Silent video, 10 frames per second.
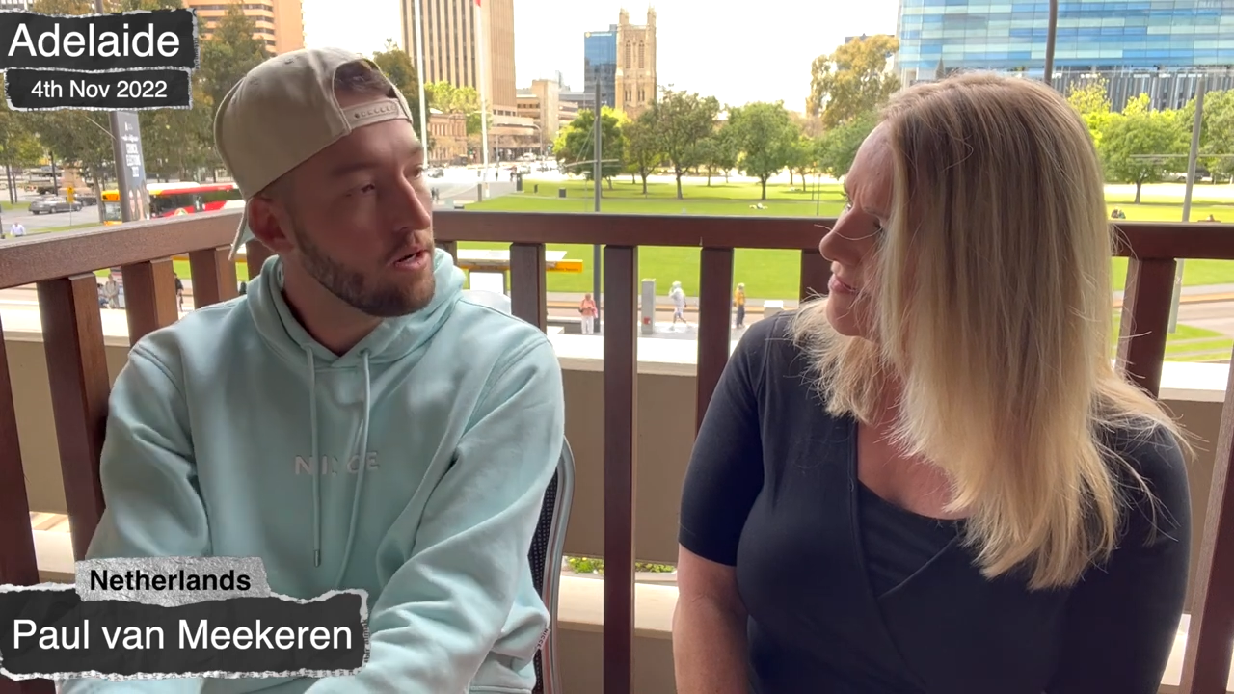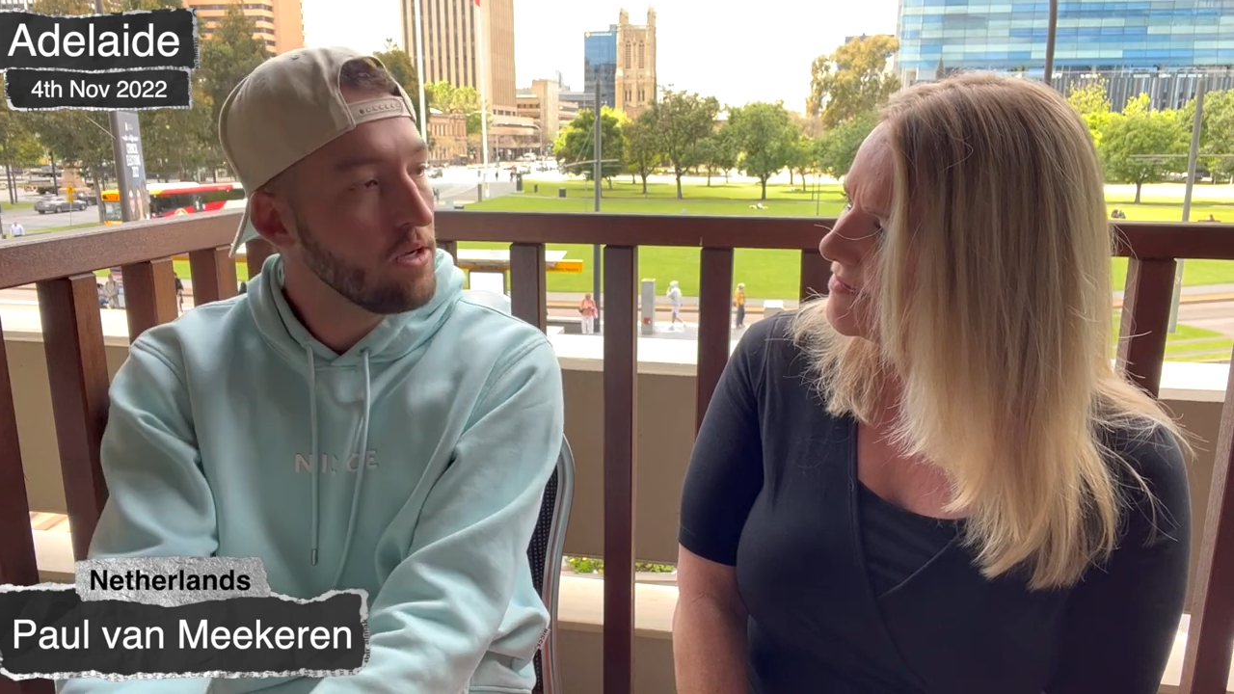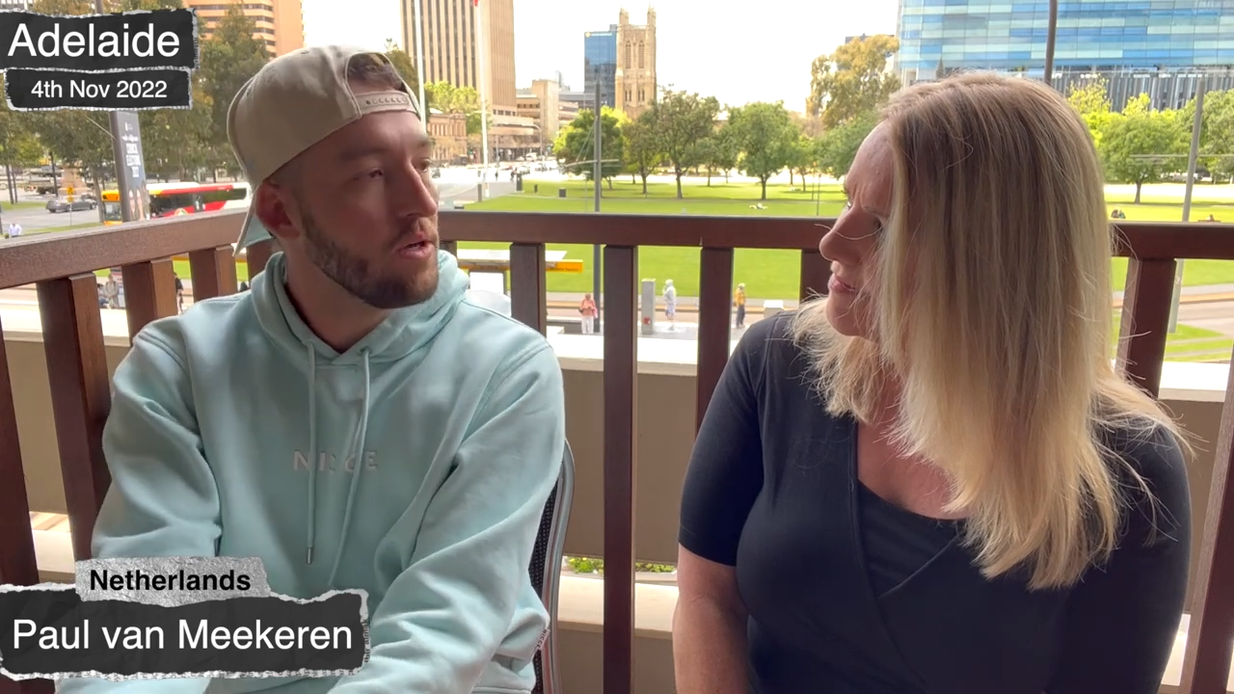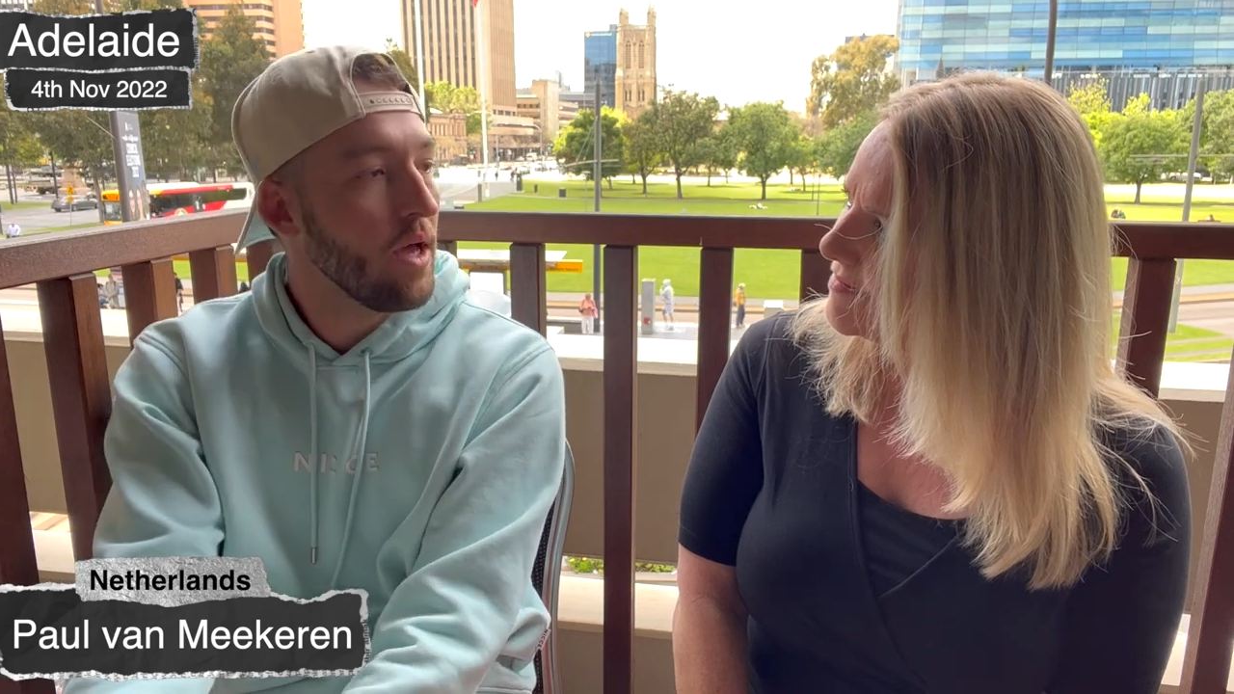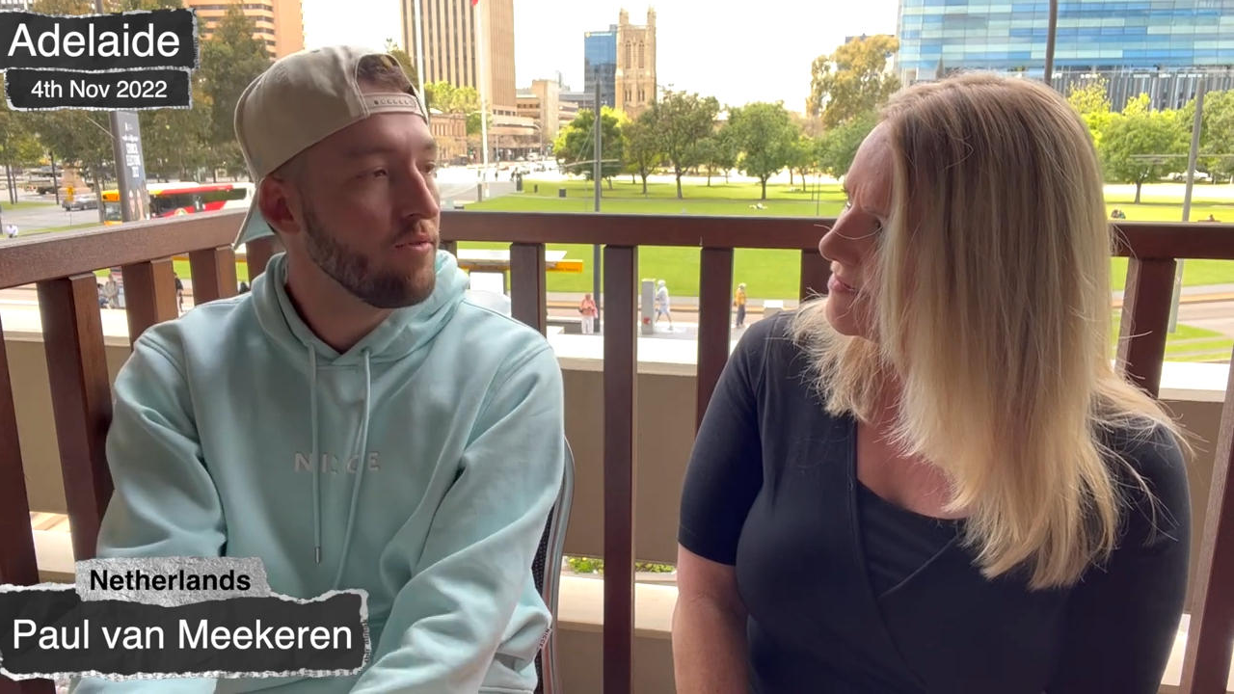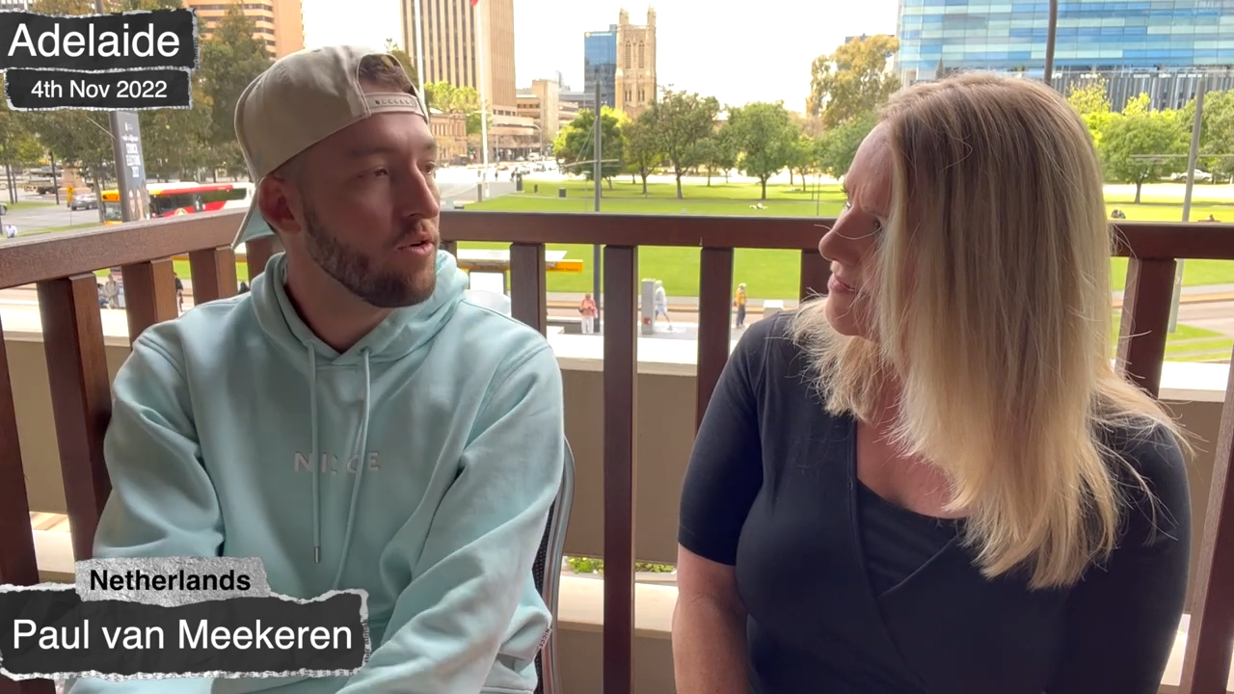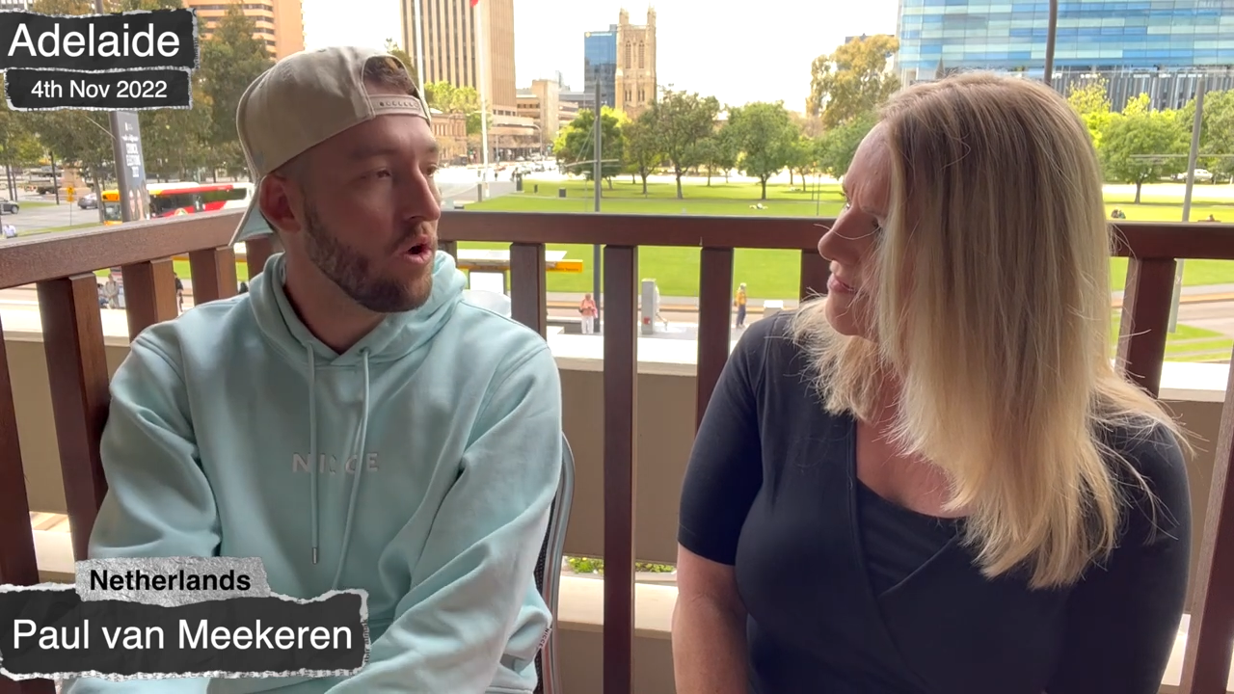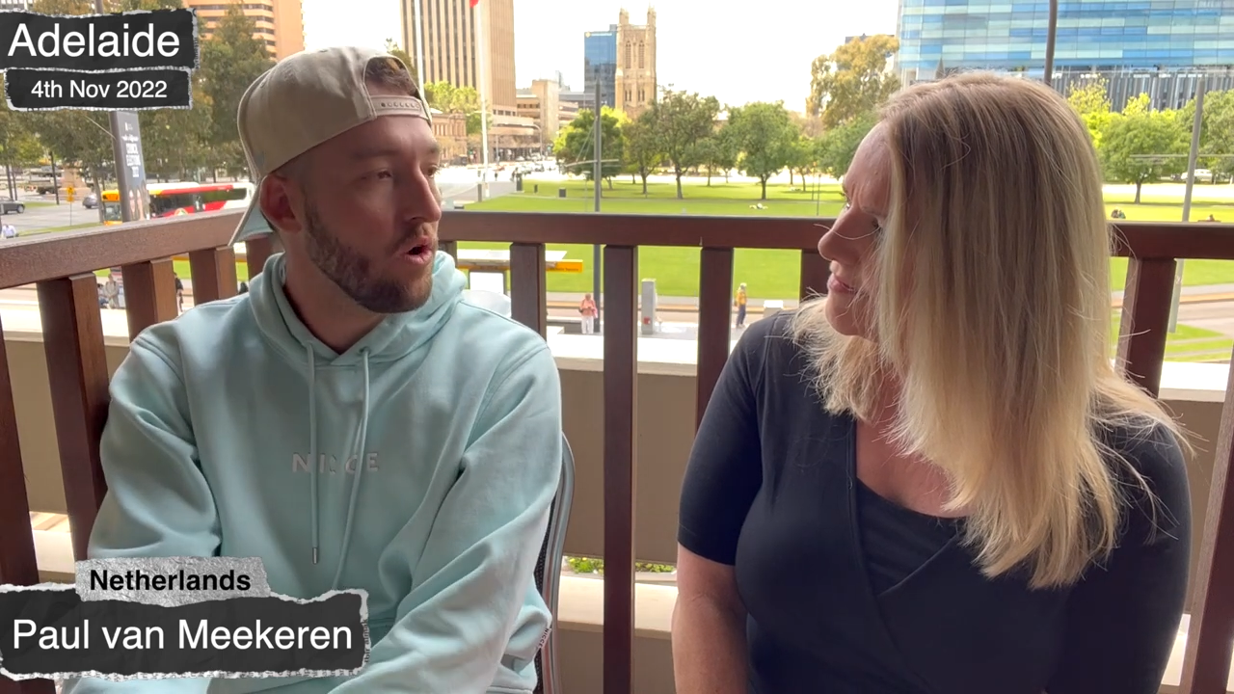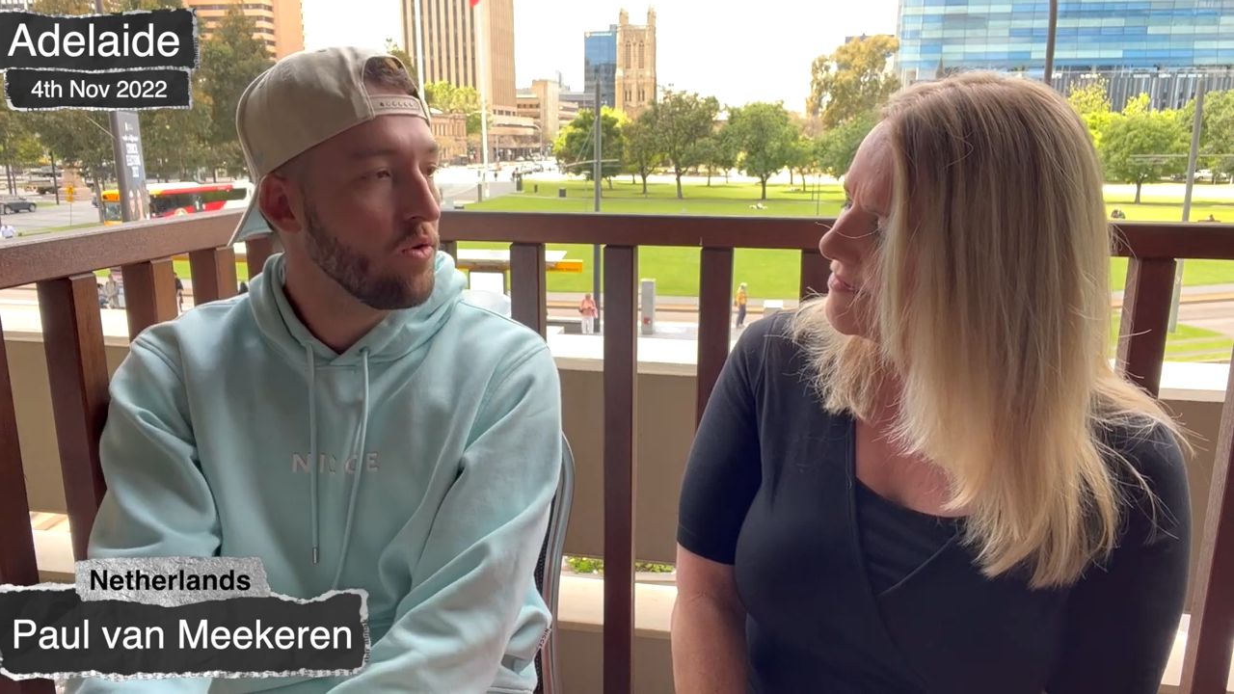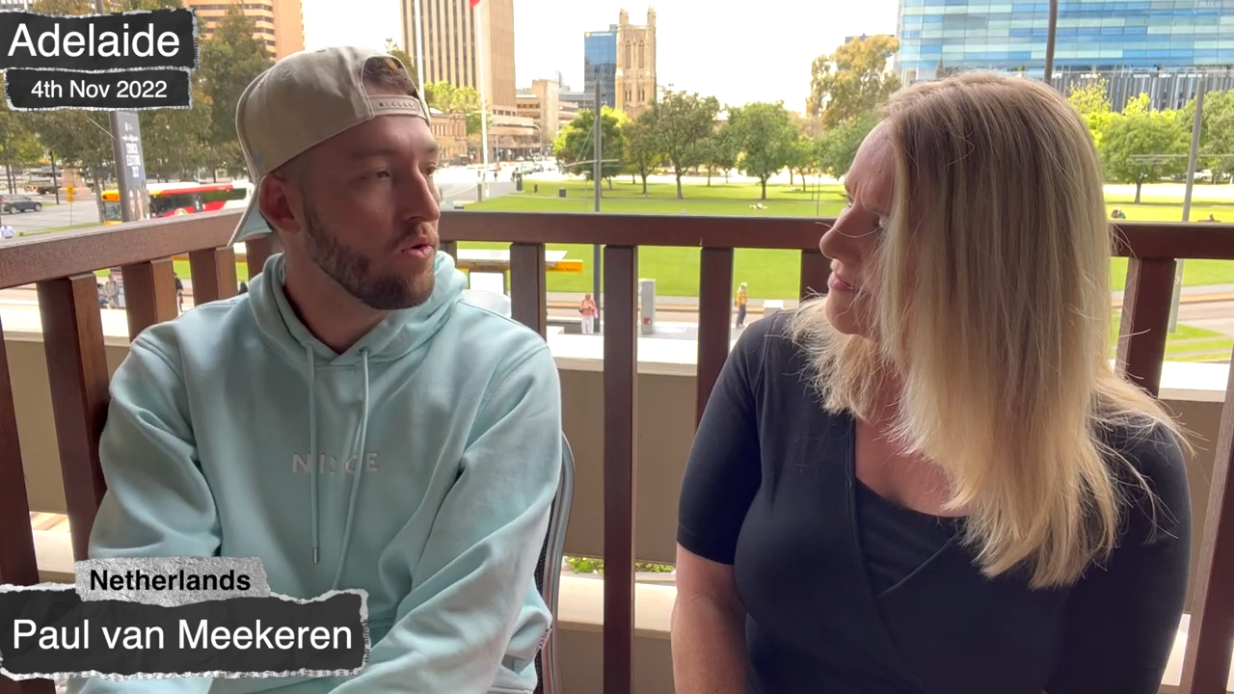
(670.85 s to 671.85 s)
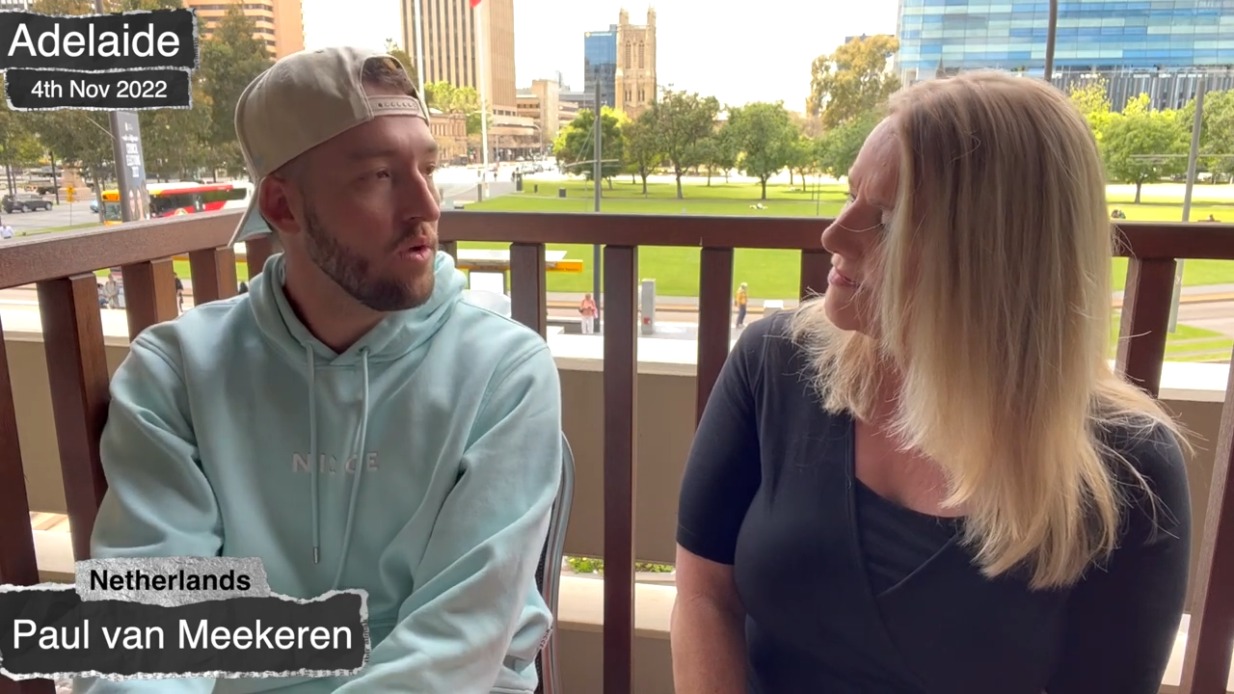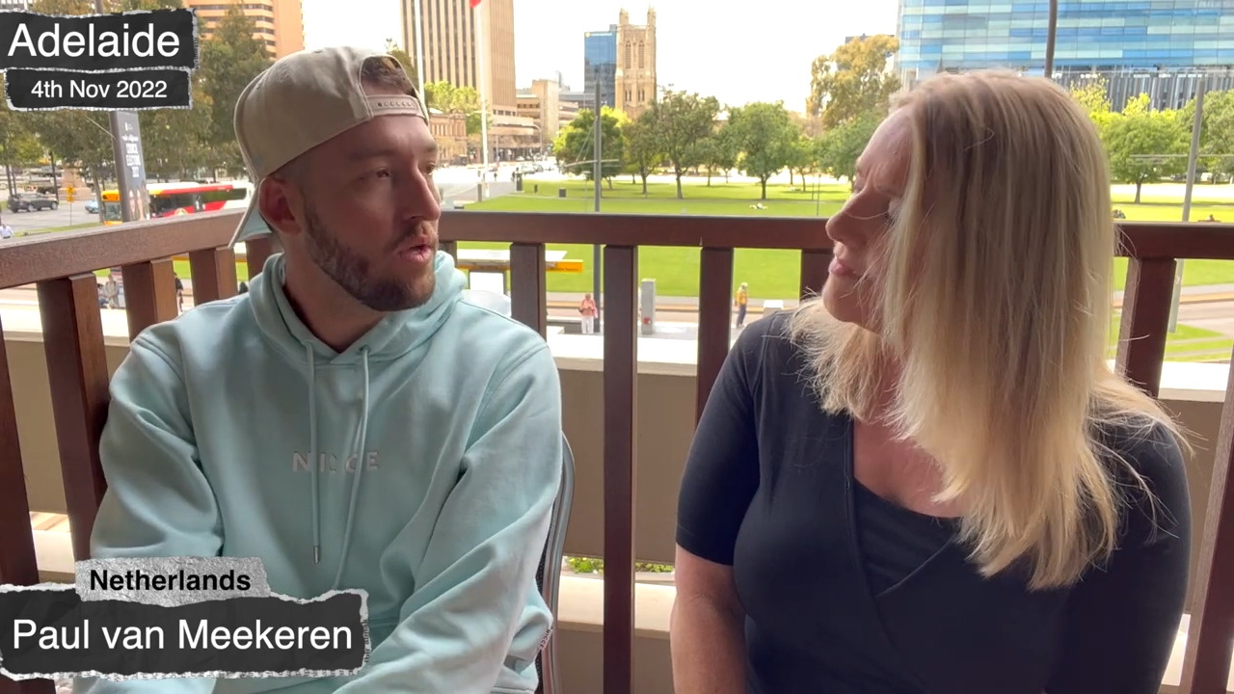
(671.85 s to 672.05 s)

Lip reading: don't you have a go